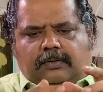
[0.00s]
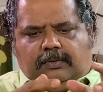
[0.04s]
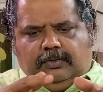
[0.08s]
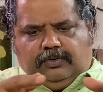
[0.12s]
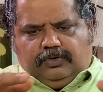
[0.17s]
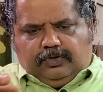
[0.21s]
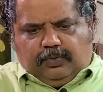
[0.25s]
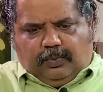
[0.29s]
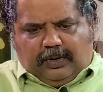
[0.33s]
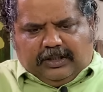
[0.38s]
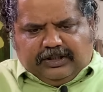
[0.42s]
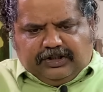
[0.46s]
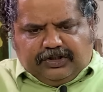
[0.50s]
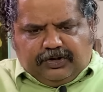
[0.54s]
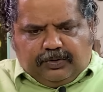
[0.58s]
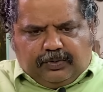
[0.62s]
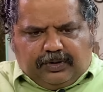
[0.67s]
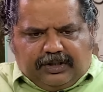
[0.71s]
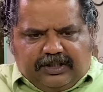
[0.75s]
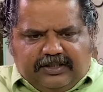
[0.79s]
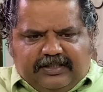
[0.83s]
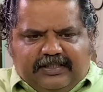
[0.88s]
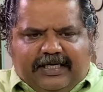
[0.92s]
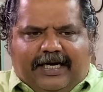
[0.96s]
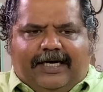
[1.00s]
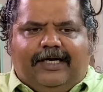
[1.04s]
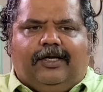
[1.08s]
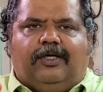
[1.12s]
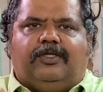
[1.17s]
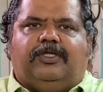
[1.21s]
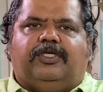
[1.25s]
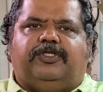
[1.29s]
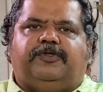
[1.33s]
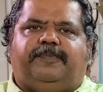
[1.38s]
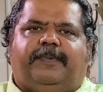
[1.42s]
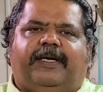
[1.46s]
So once you decide
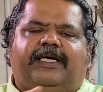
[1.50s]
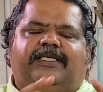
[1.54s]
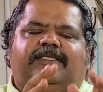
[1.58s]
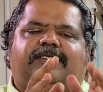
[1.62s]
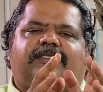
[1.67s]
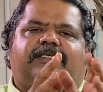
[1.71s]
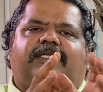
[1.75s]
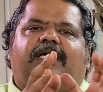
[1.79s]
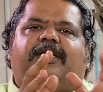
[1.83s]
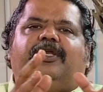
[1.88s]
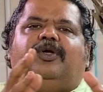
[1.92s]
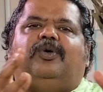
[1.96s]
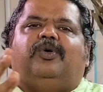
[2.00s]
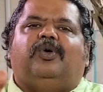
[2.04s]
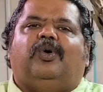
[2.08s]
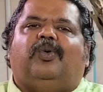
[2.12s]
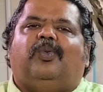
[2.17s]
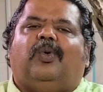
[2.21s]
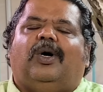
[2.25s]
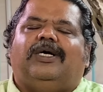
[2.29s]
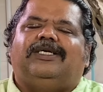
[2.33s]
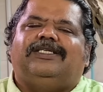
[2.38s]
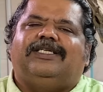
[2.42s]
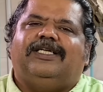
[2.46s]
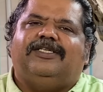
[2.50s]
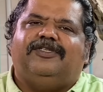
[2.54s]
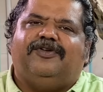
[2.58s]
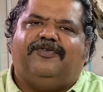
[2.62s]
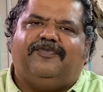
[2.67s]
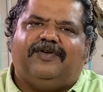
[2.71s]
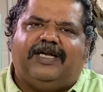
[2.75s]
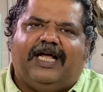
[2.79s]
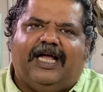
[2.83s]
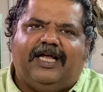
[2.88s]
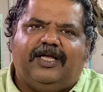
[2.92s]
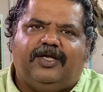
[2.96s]
on the space, then you know what size
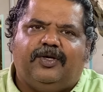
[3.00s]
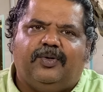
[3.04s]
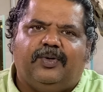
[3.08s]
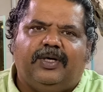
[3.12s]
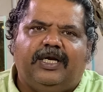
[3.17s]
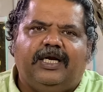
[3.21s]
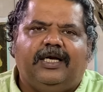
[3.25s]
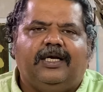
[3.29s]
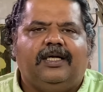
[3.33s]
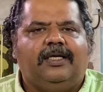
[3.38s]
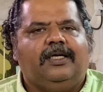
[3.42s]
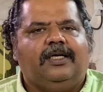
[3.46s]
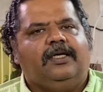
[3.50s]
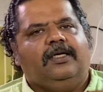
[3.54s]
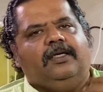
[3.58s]
of tank you need.